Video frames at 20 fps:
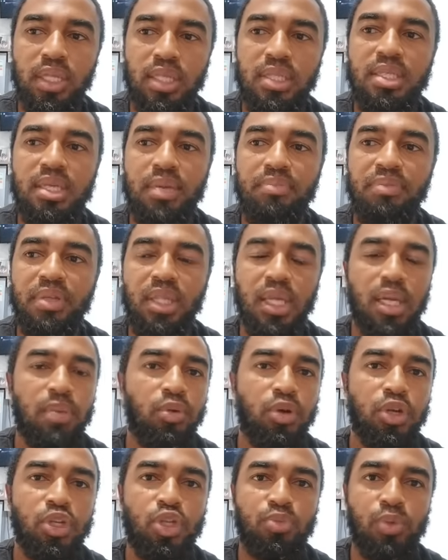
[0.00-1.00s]
and it's something that I'm
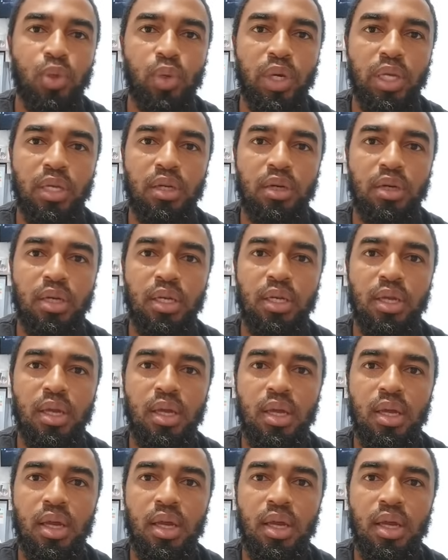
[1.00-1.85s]
going to be working on.